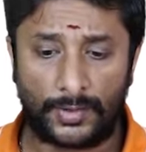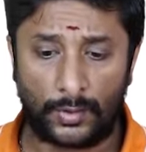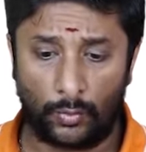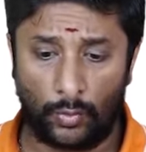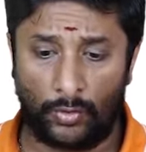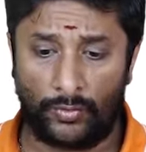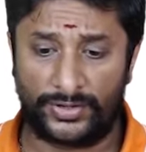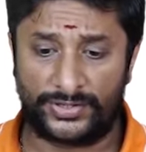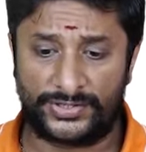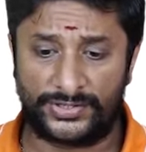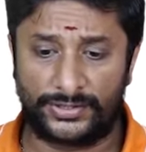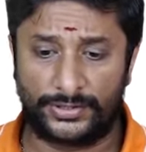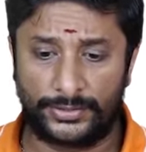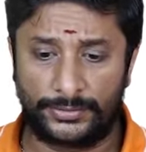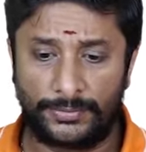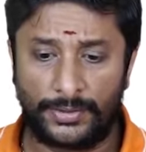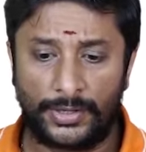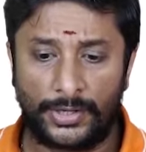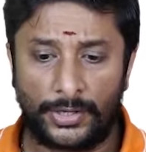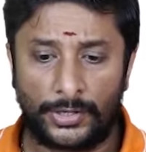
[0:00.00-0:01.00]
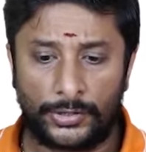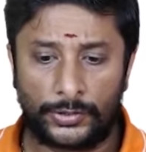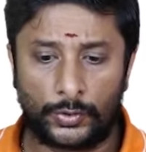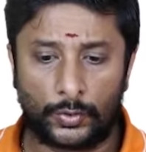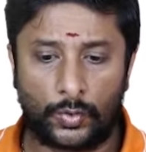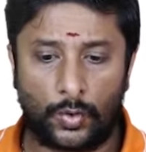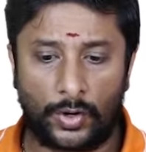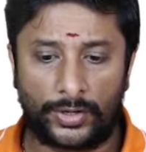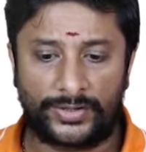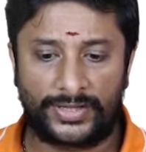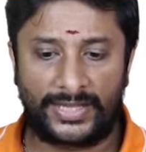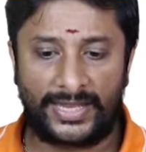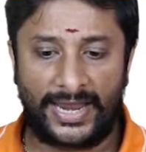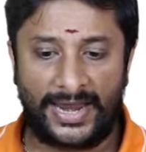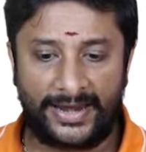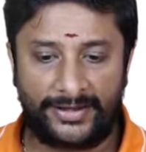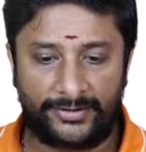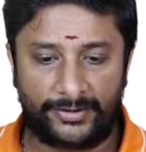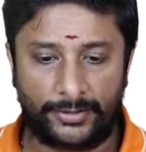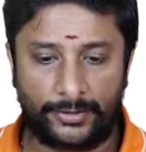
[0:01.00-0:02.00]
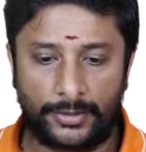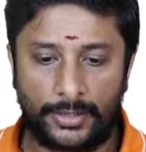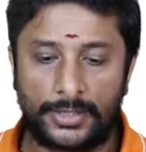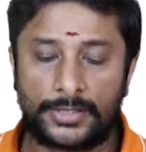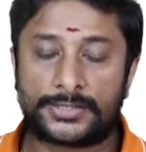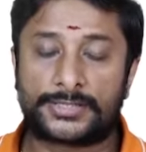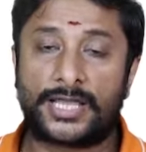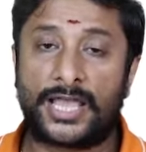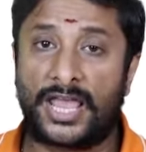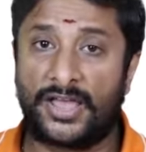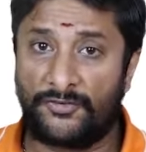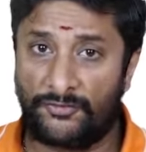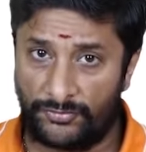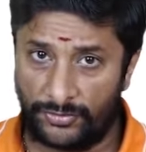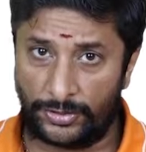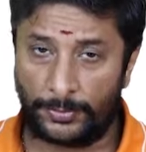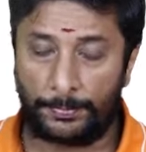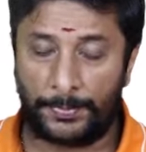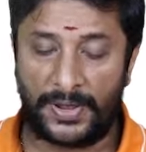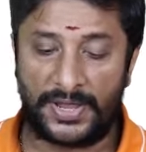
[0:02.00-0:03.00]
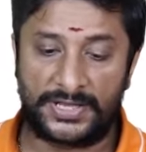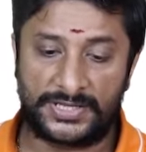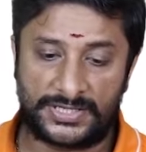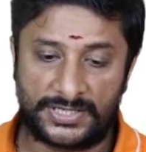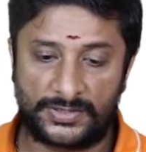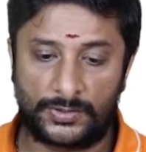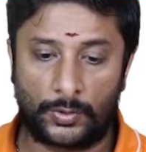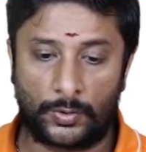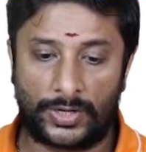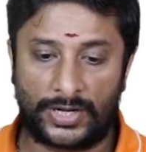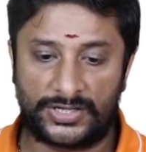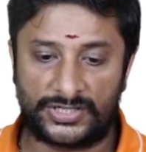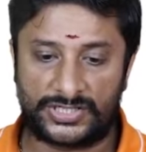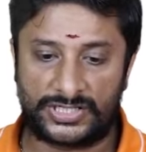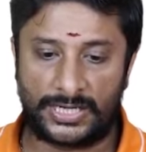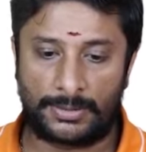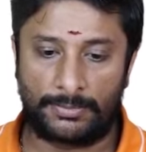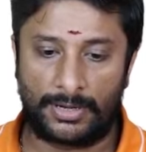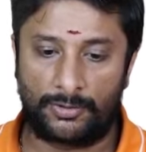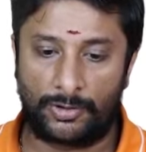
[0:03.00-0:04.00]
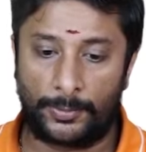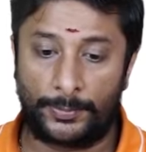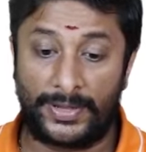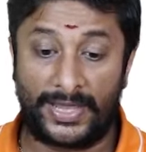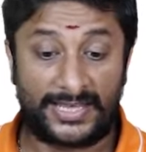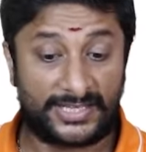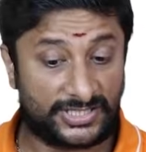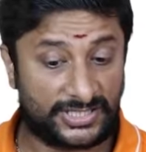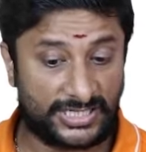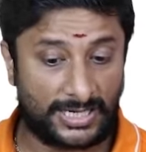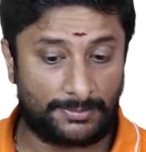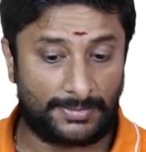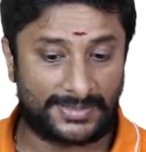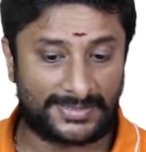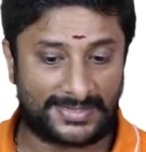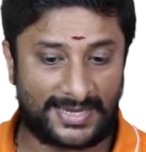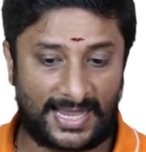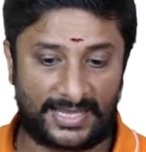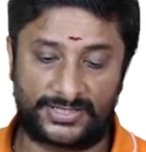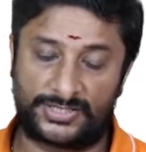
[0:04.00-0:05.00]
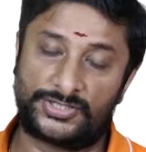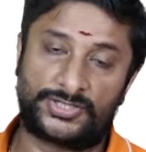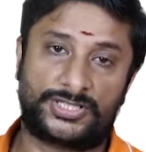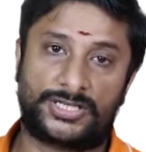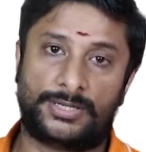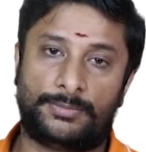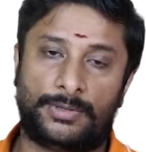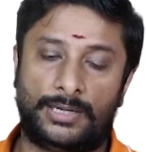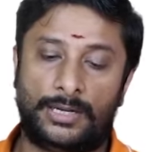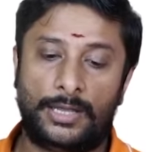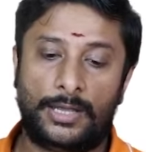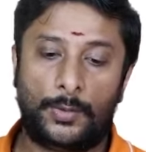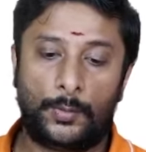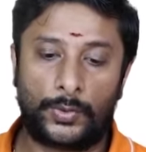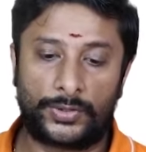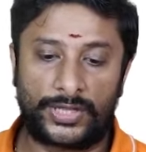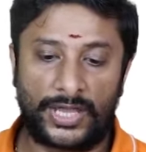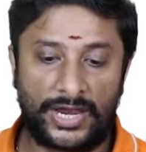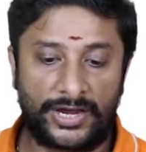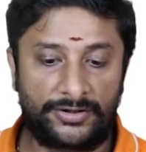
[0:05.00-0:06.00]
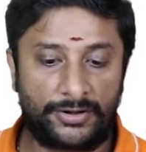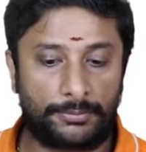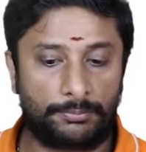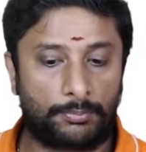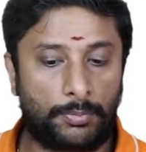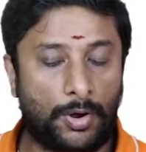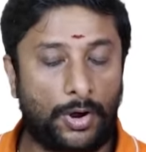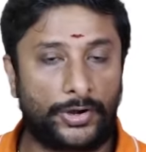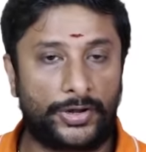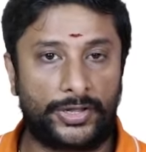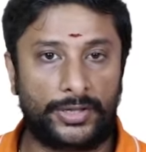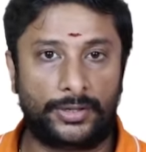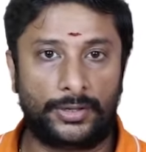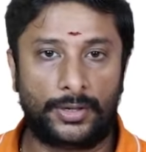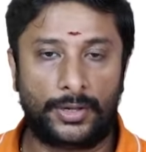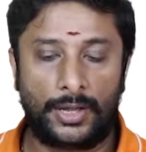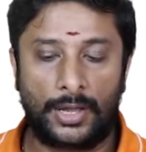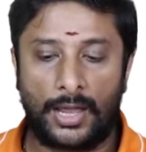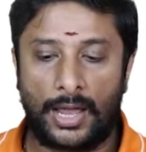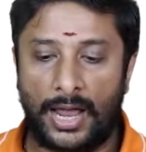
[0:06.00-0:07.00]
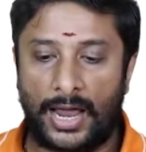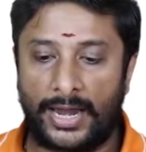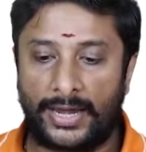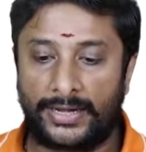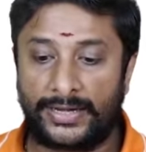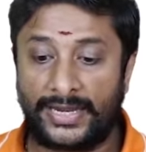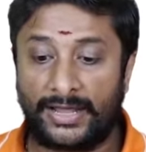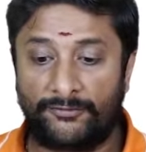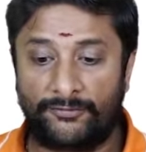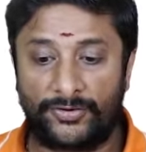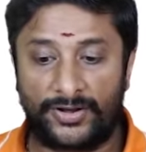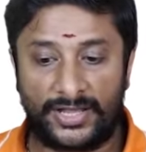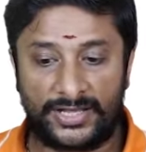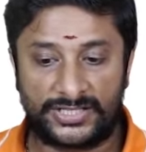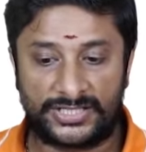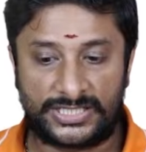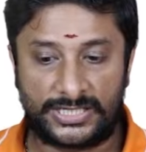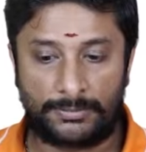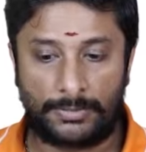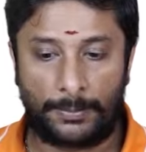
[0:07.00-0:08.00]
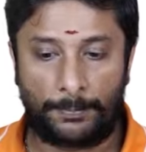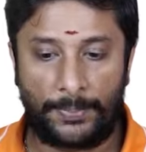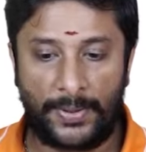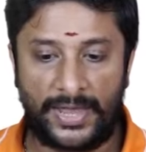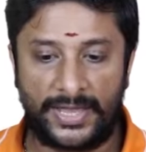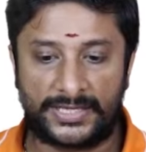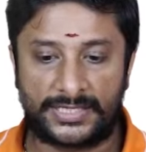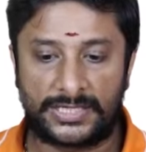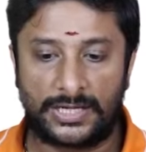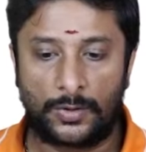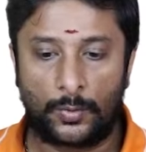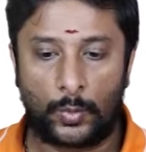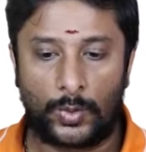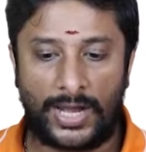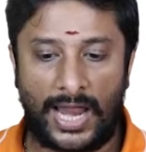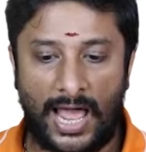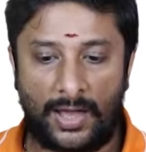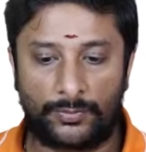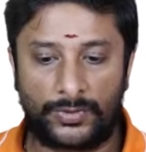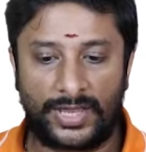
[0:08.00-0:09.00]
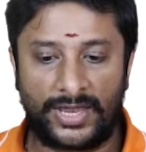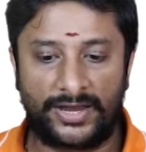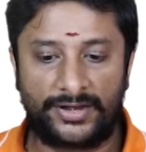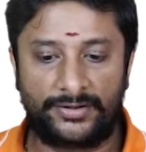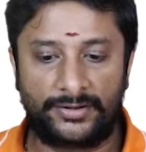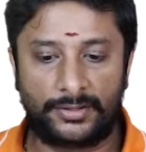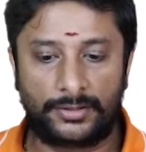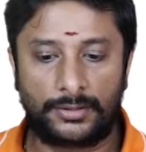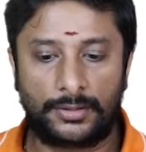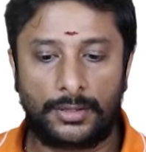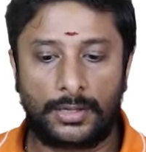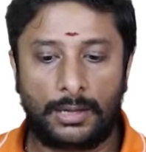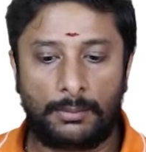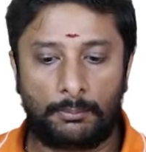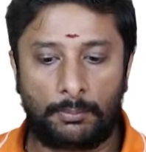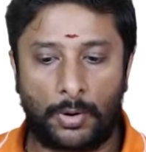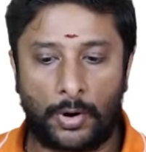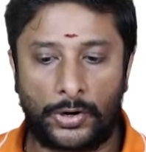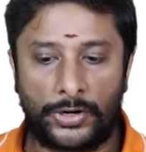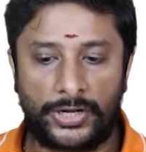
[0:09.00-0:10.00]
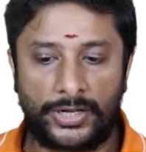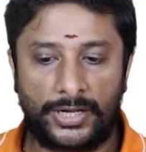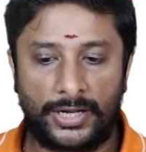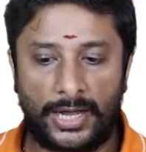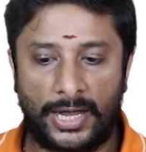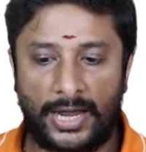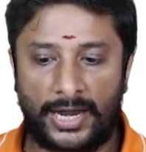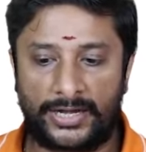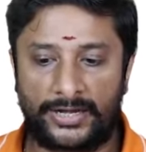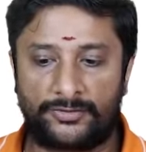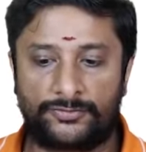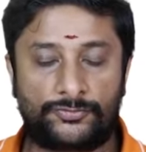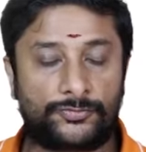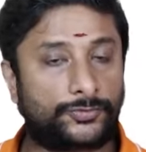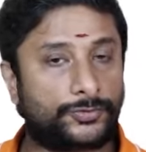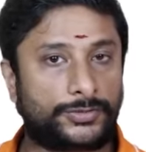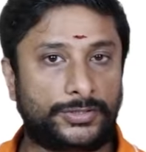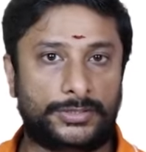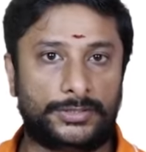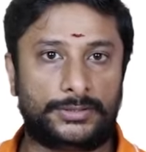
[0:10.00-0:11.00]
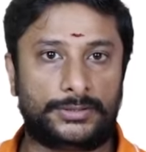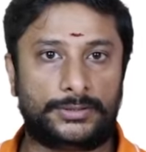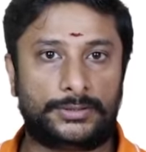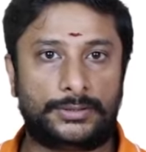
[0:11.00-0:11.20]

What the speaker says: Over here, you got the header. So every page, your HTML will be HTML/HTML with the header and body. And every HTML page will have the header, body, and a footer.